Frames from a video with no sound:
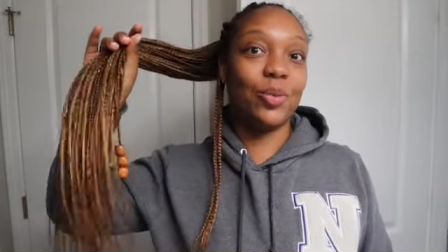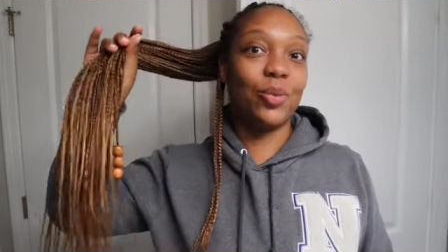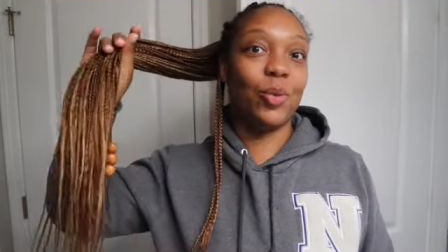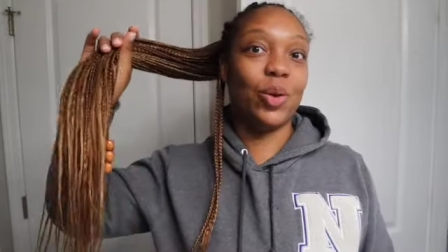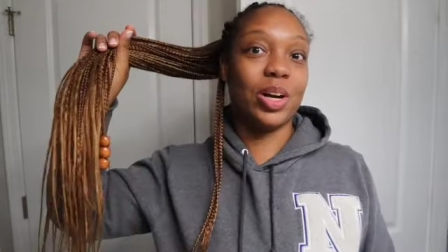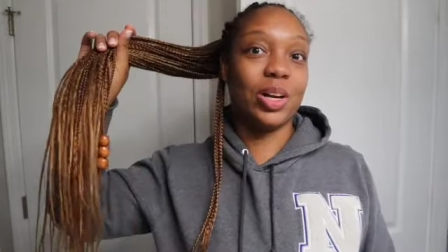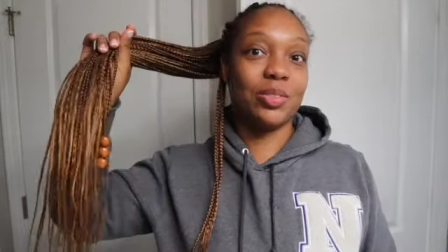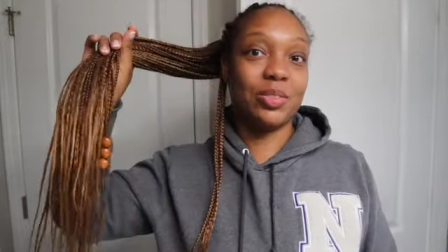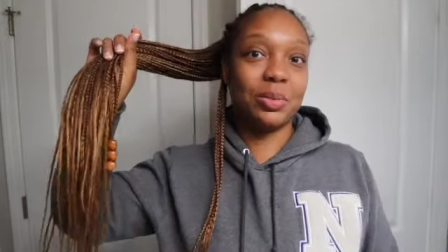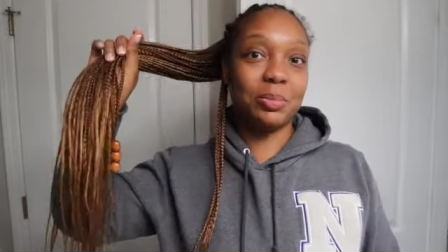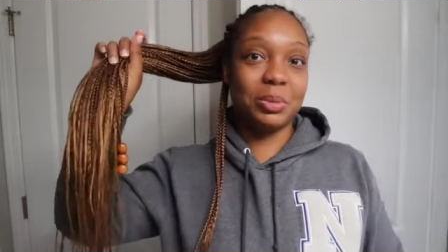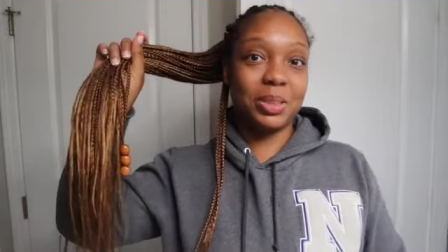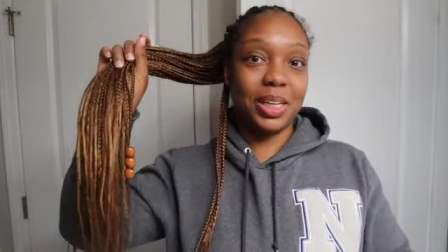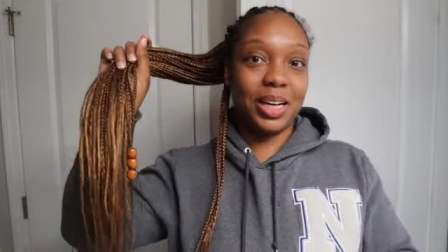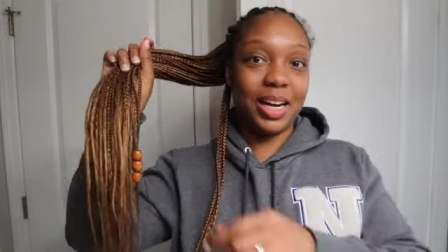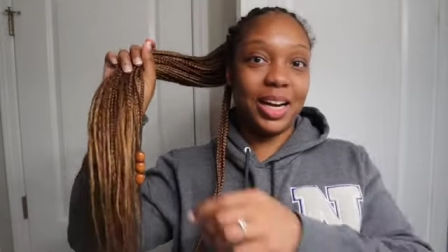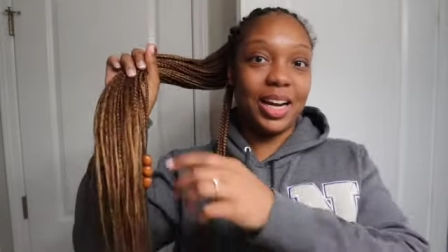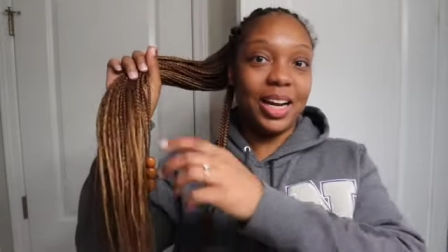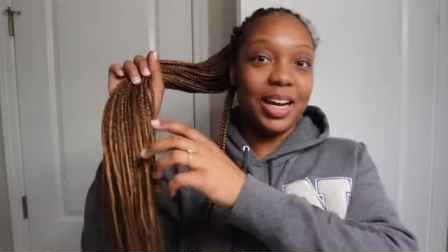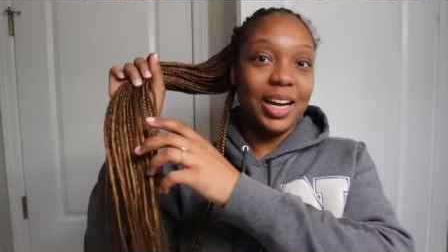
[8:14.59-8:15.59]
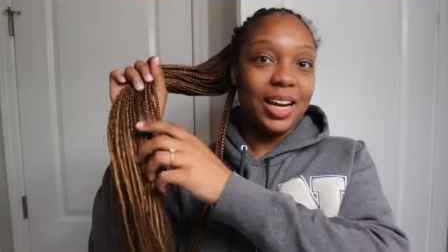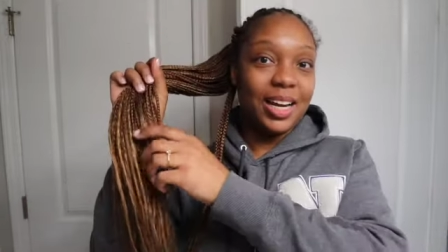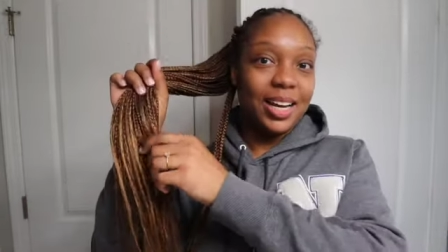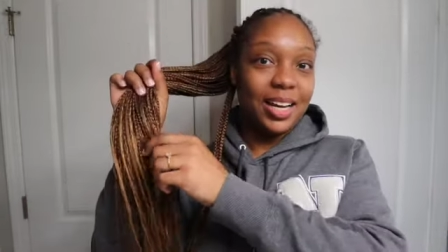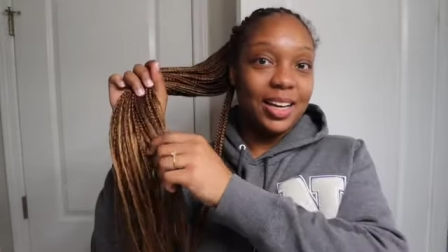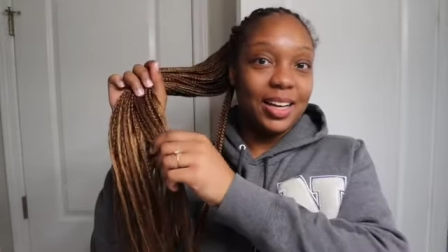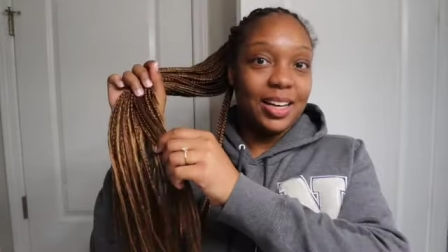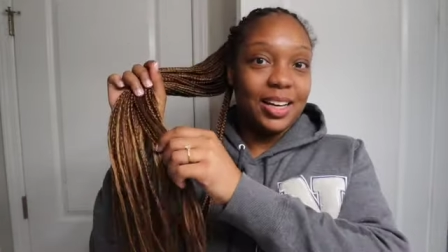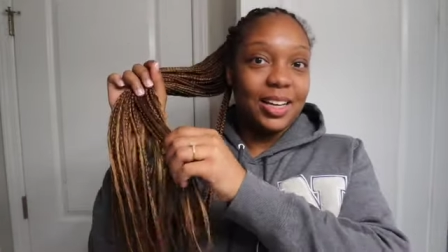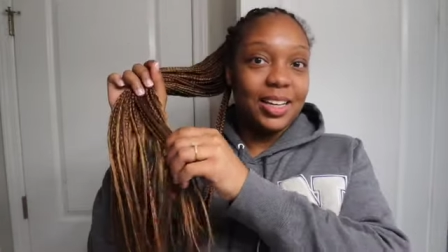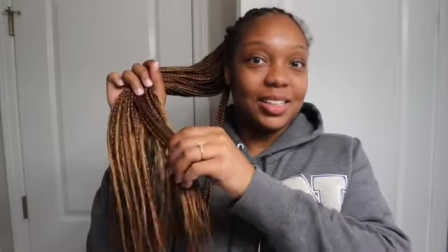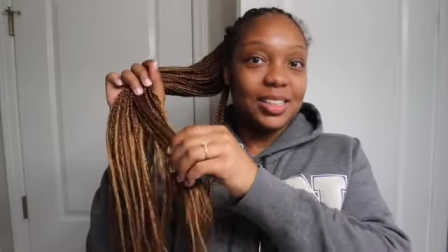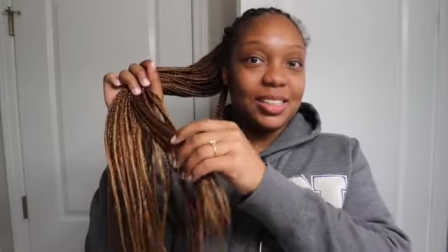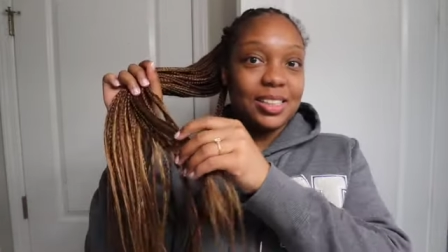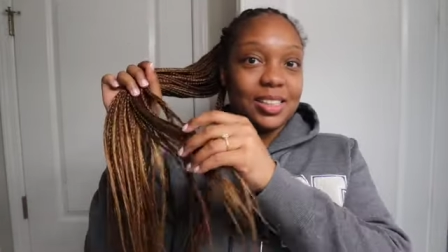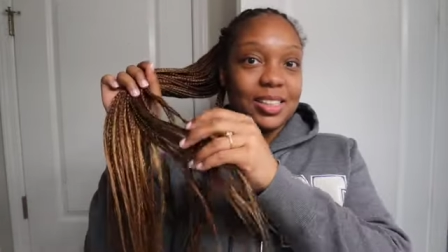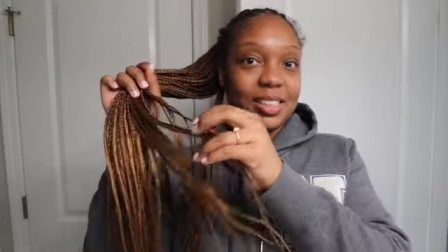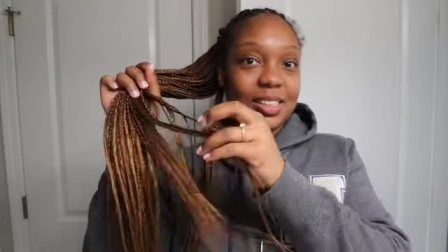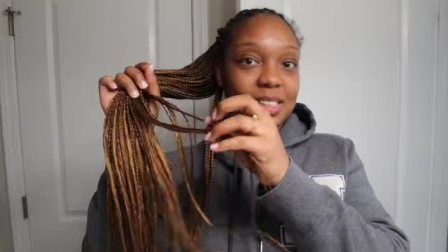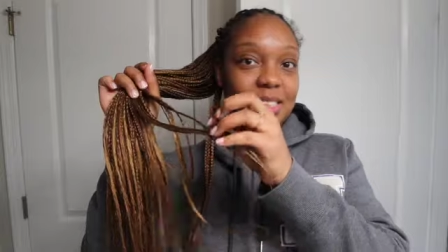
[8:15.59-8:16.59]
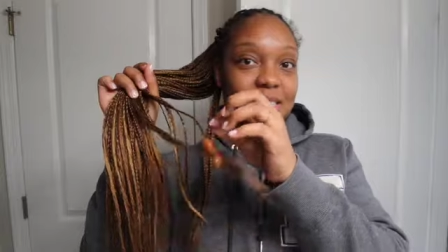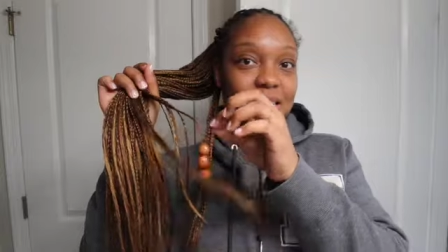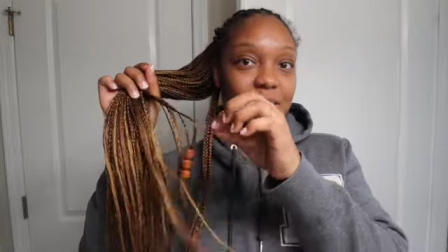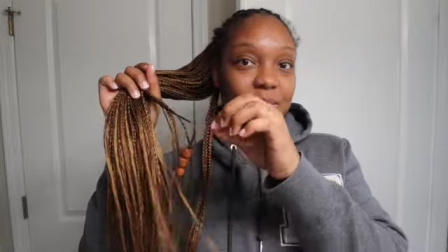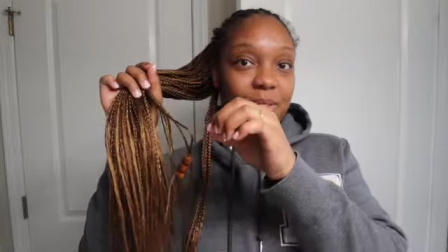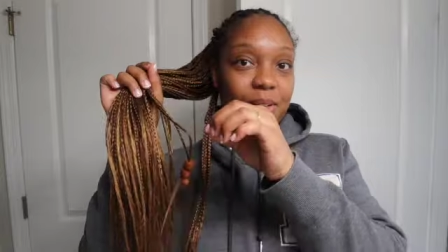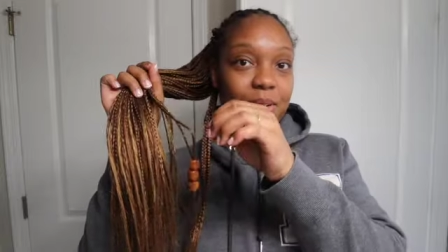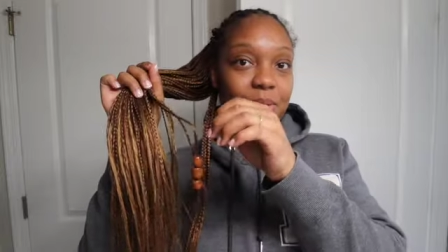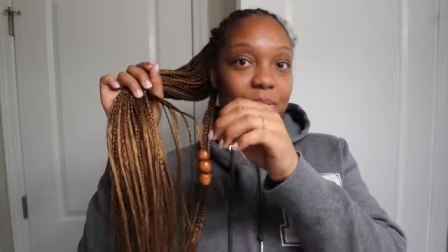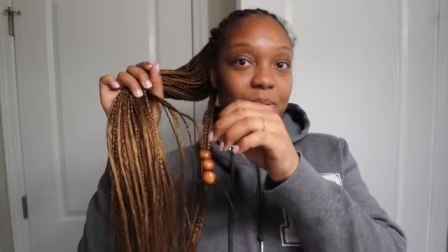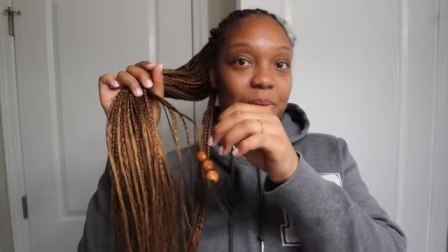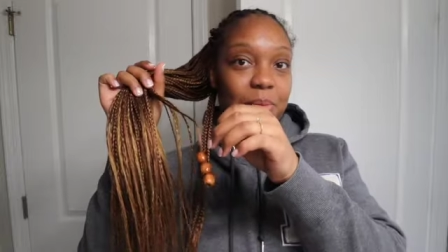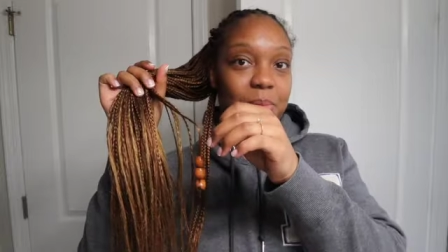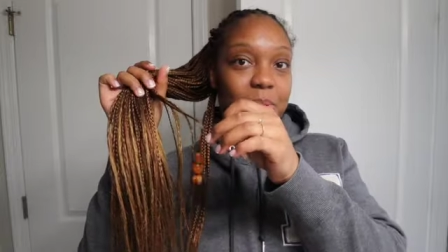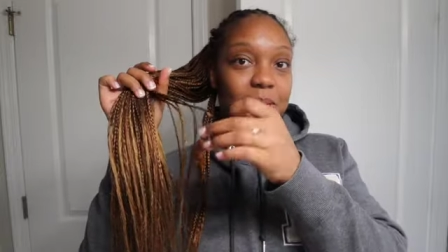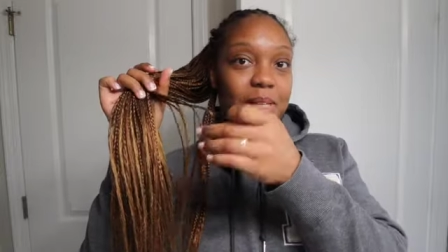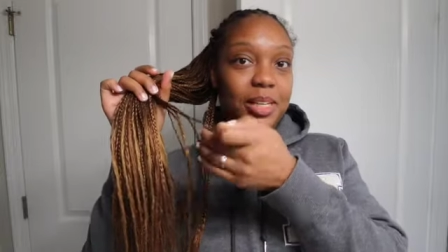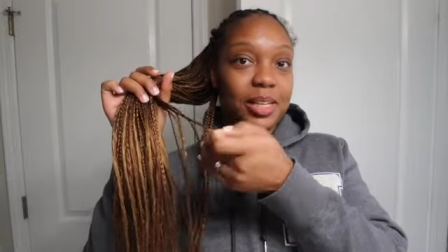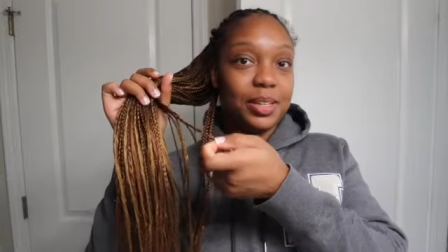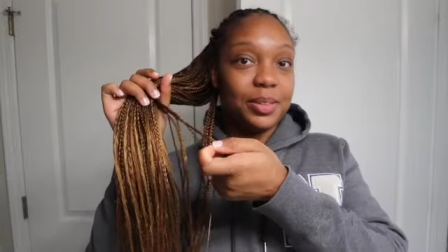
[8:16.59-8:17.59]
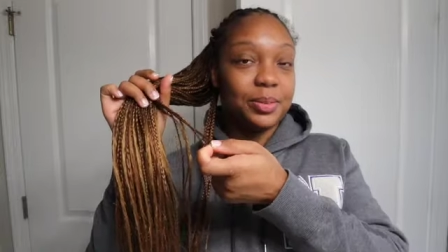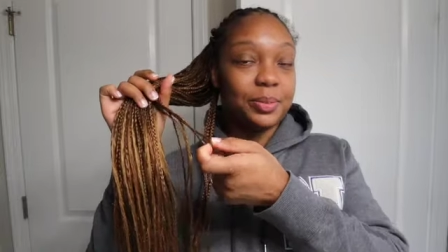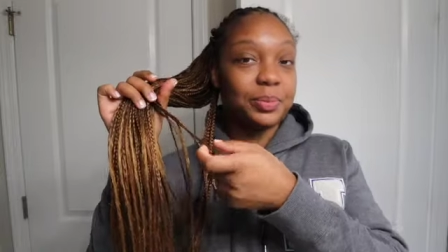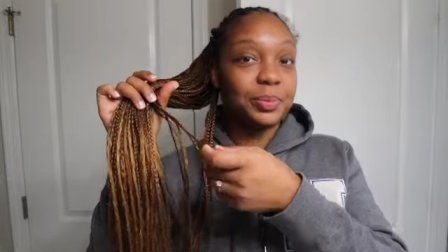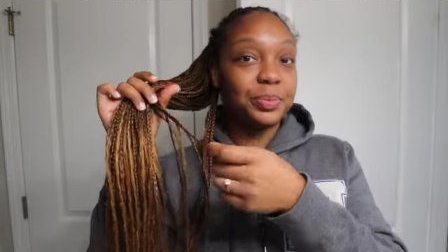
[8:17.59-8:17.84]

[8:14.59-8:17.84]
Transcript: one of them today just to see how cute it would be